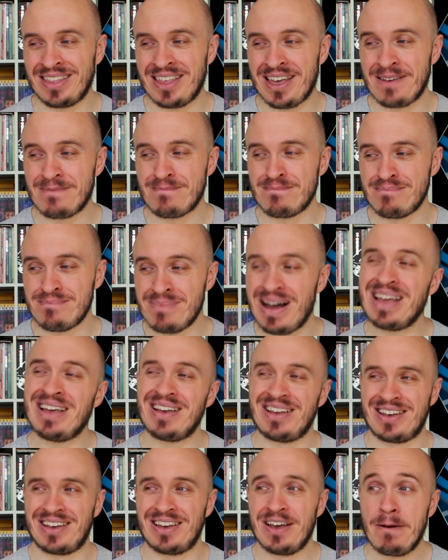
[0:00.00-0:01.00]
that
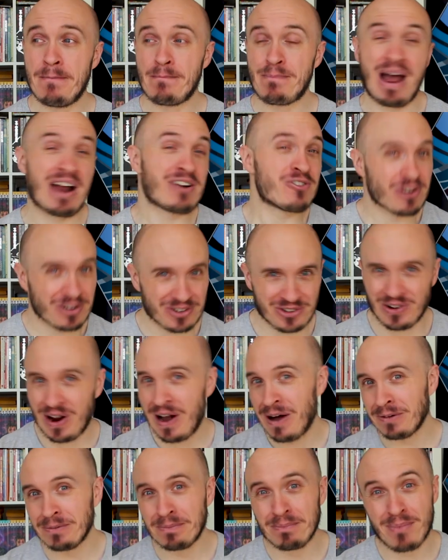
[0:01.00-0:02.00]
make Patrick
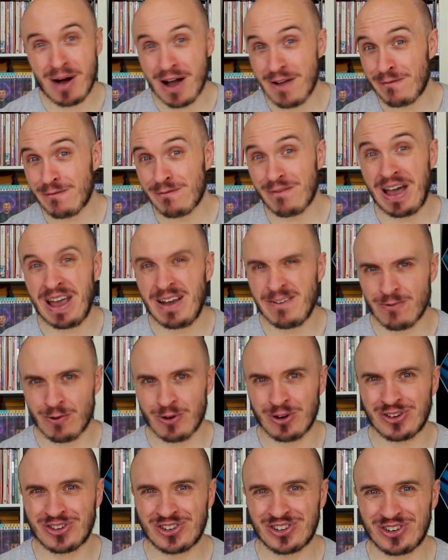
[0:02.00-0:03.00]
Troughton my
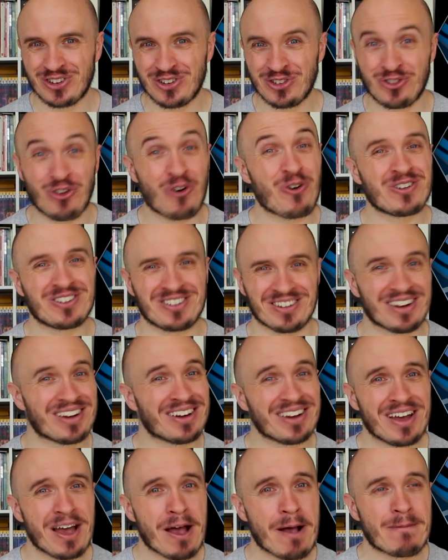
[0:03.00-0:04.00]
favourite
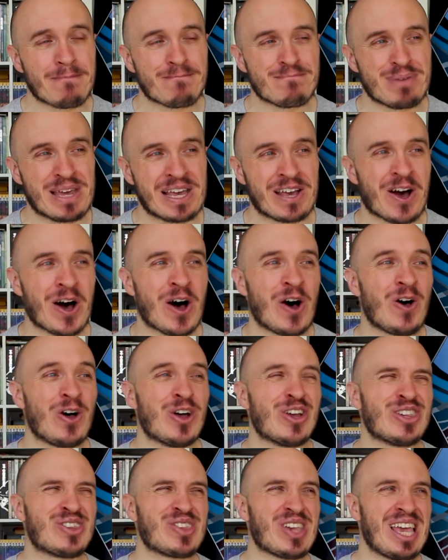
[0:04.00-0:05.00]
Doctor,
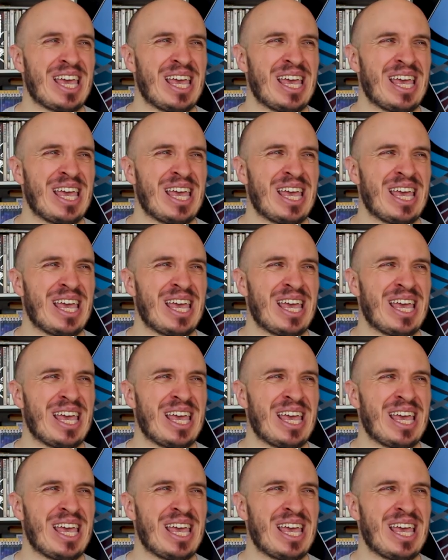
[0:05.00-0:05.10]
because